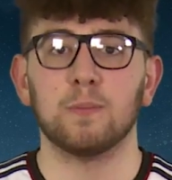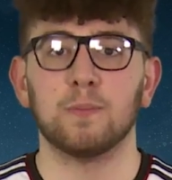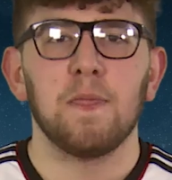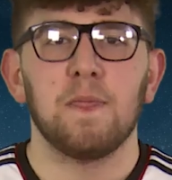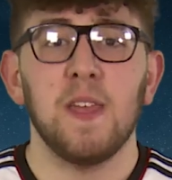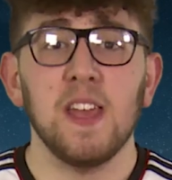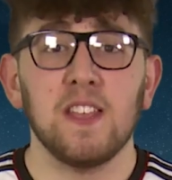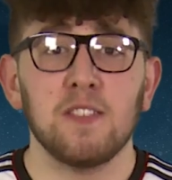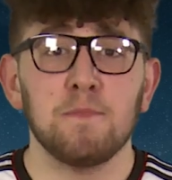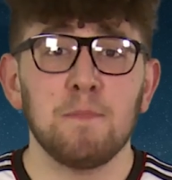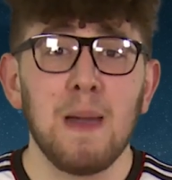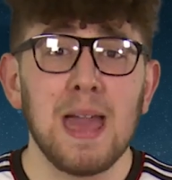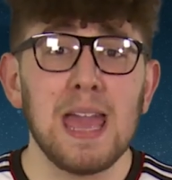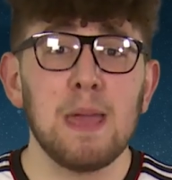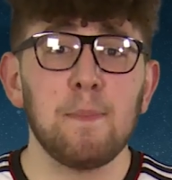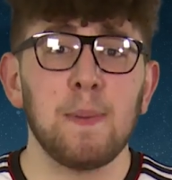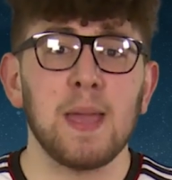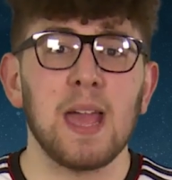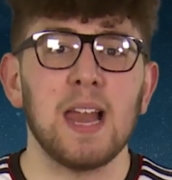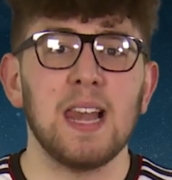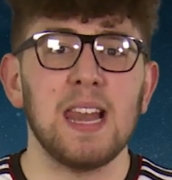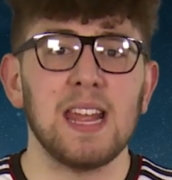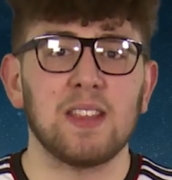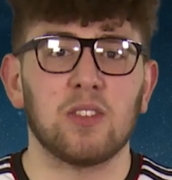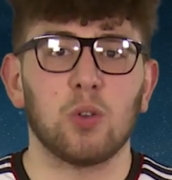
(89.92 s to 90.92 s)
This may be
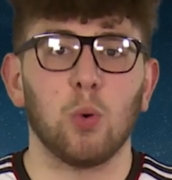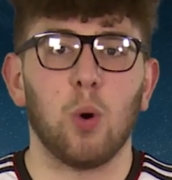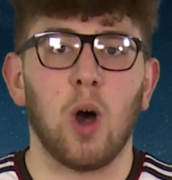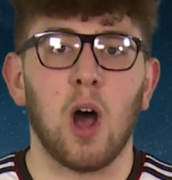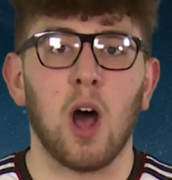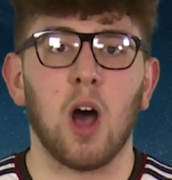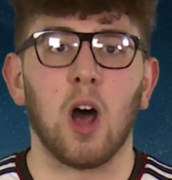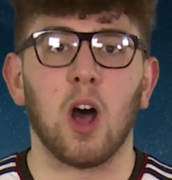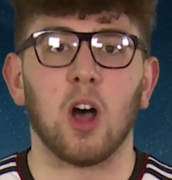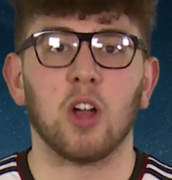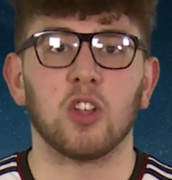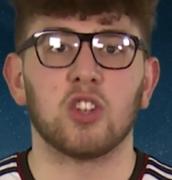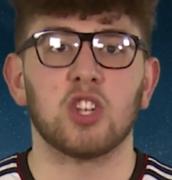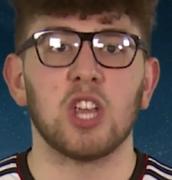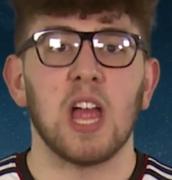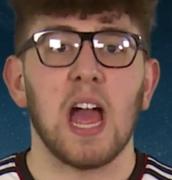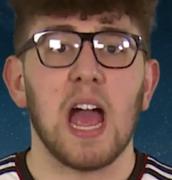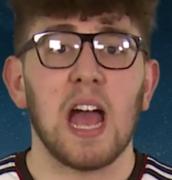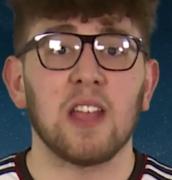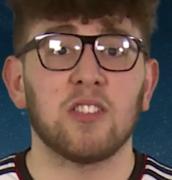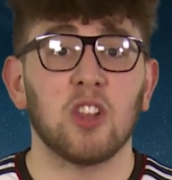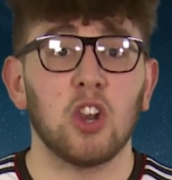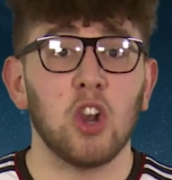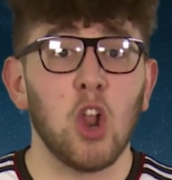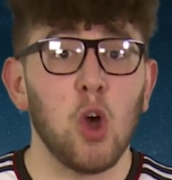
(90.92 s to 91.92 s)
a little harsh,
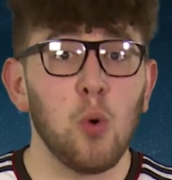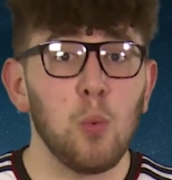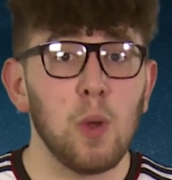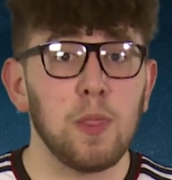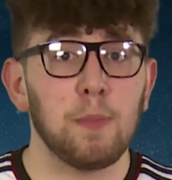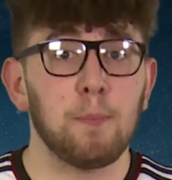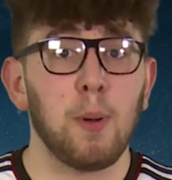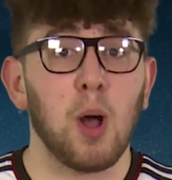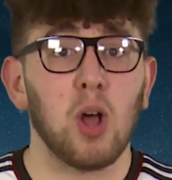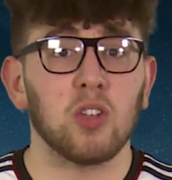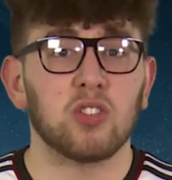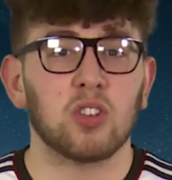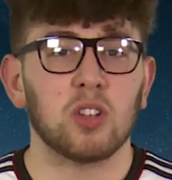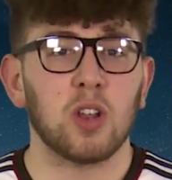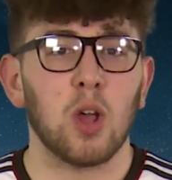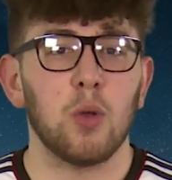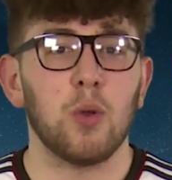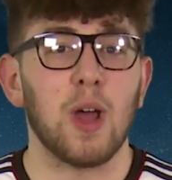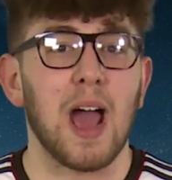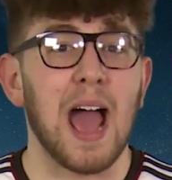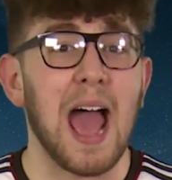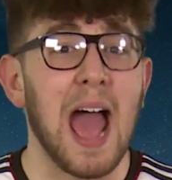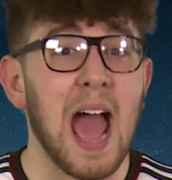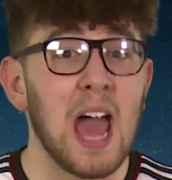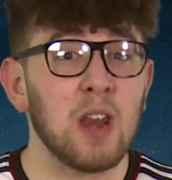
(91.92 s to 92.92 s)
as along with
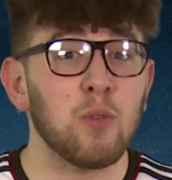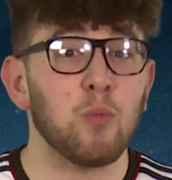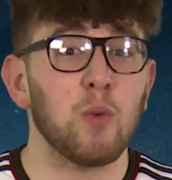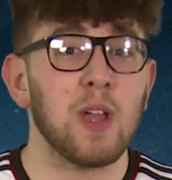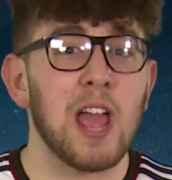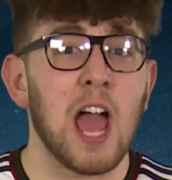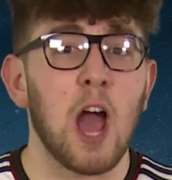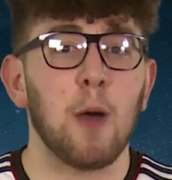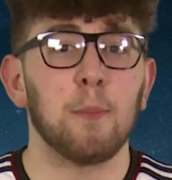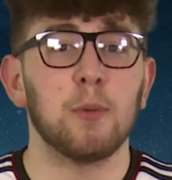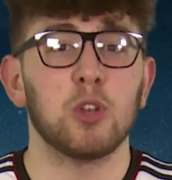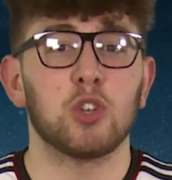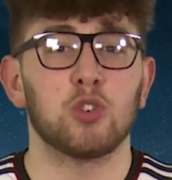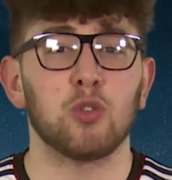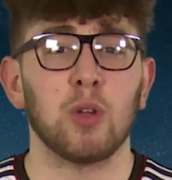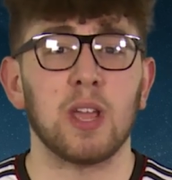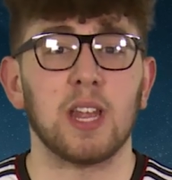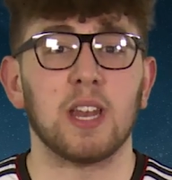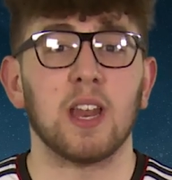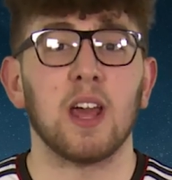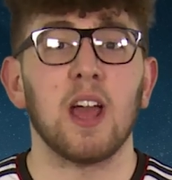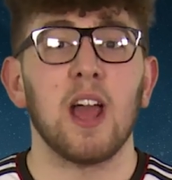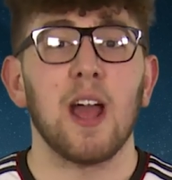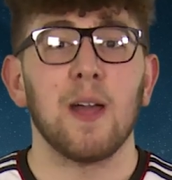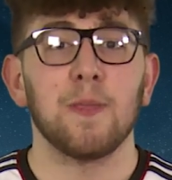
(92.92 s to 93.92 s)
Barcelona and Real
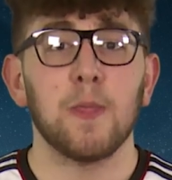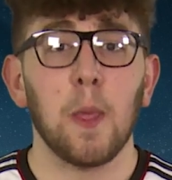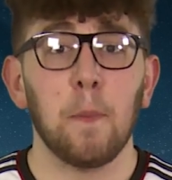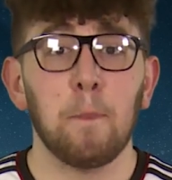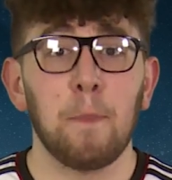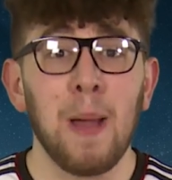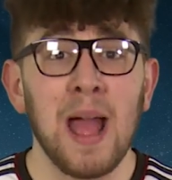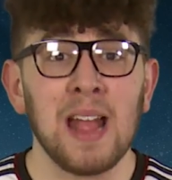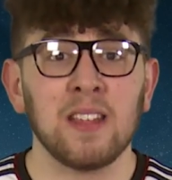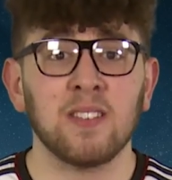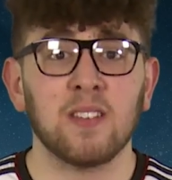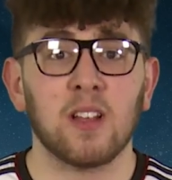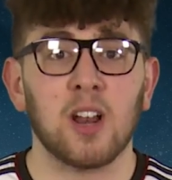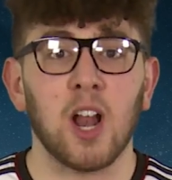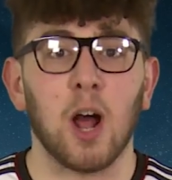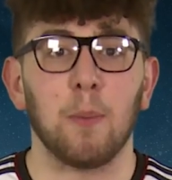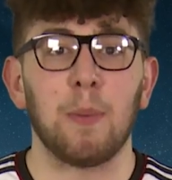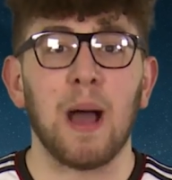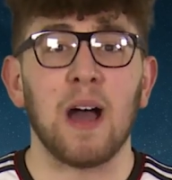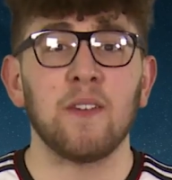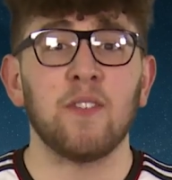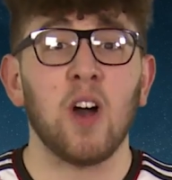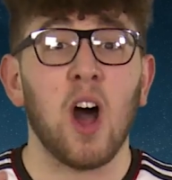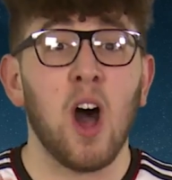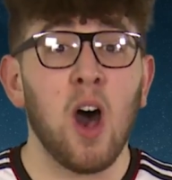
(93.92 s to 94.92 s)
Madrid, the Basque club
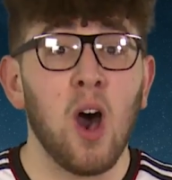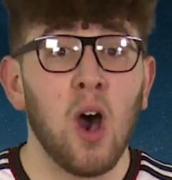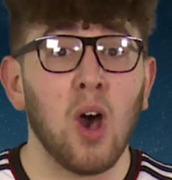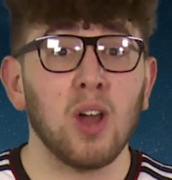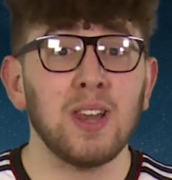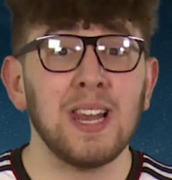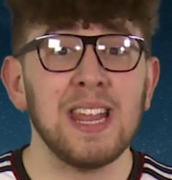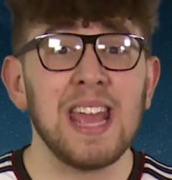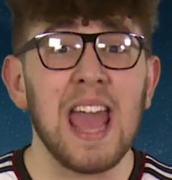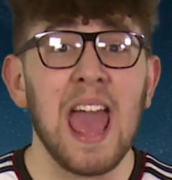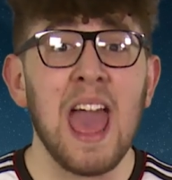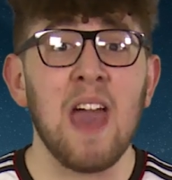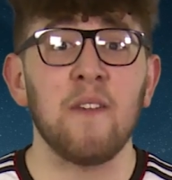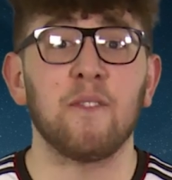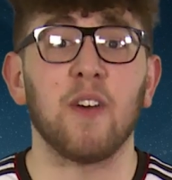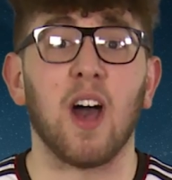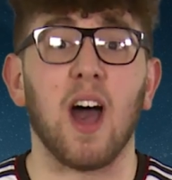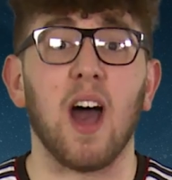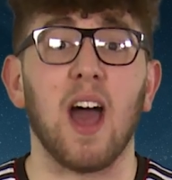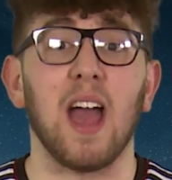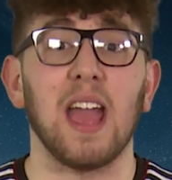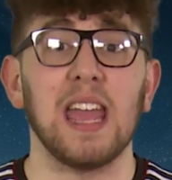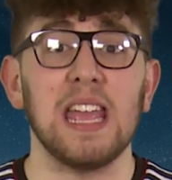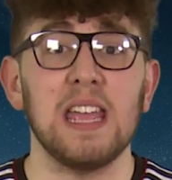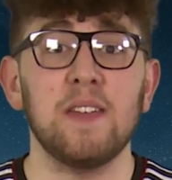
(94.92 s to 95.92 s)
have hardly
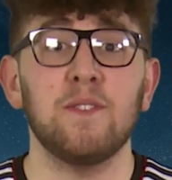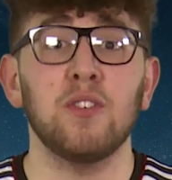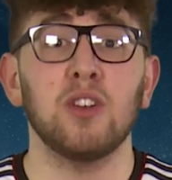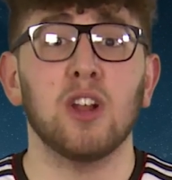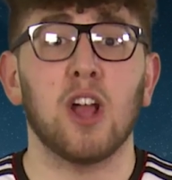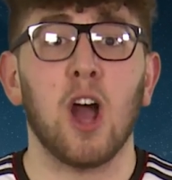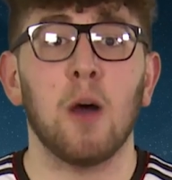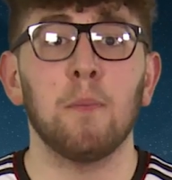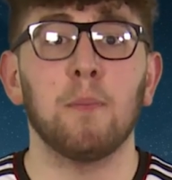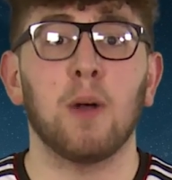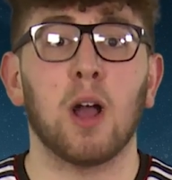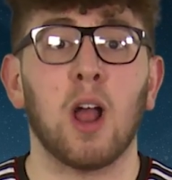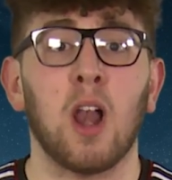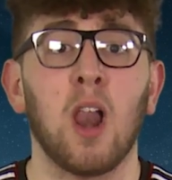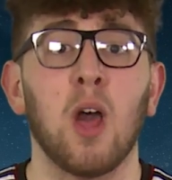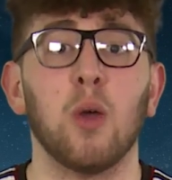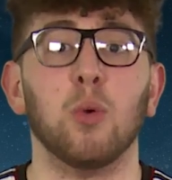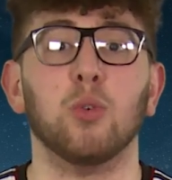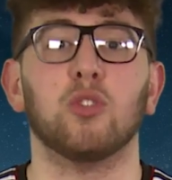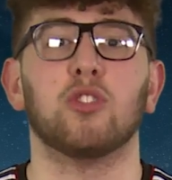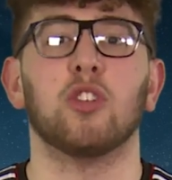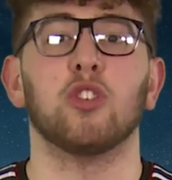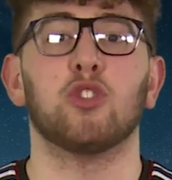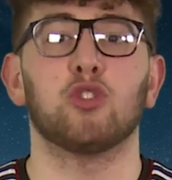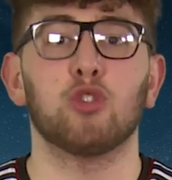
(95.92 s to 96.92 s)
ever even come
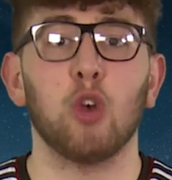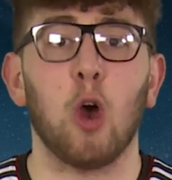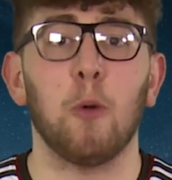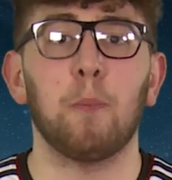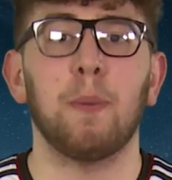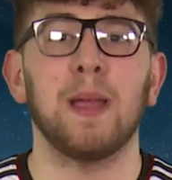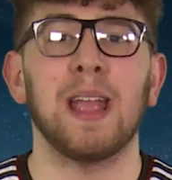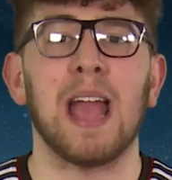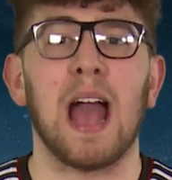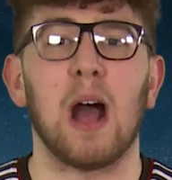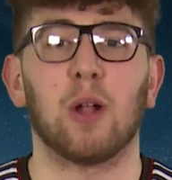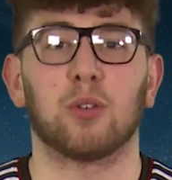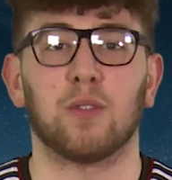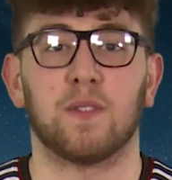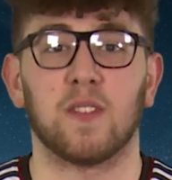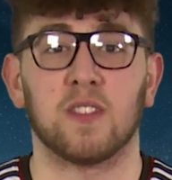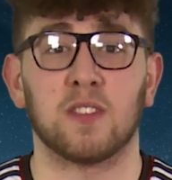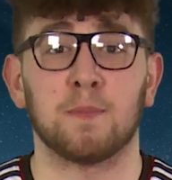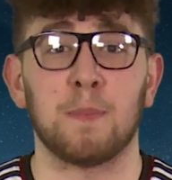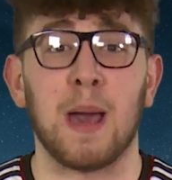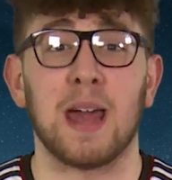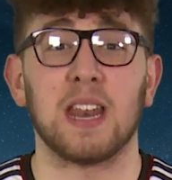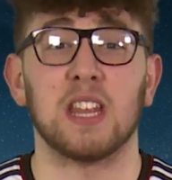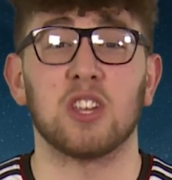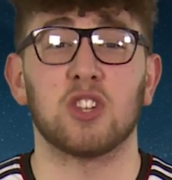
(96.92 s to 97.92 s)
close to dropping out of the
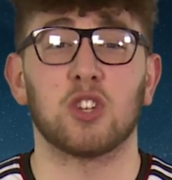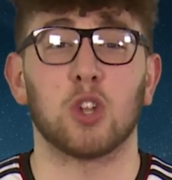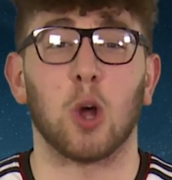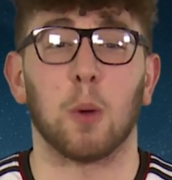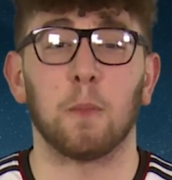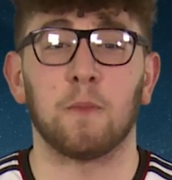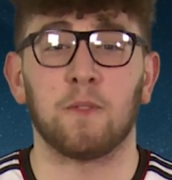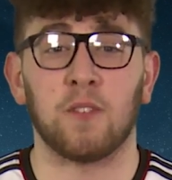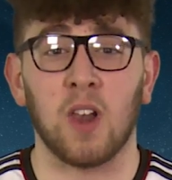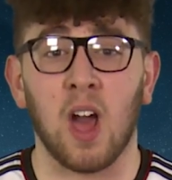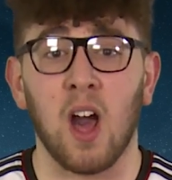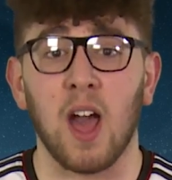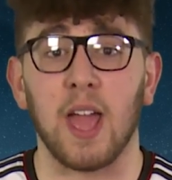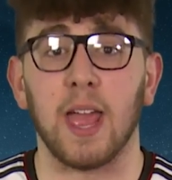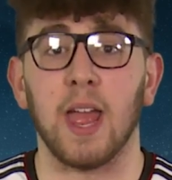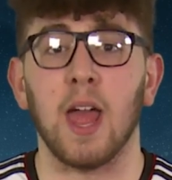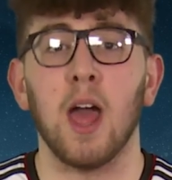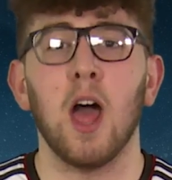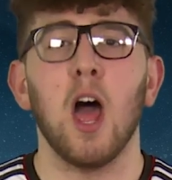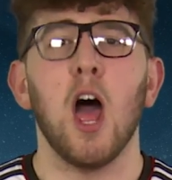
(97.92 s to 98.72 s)
Spanish top flight,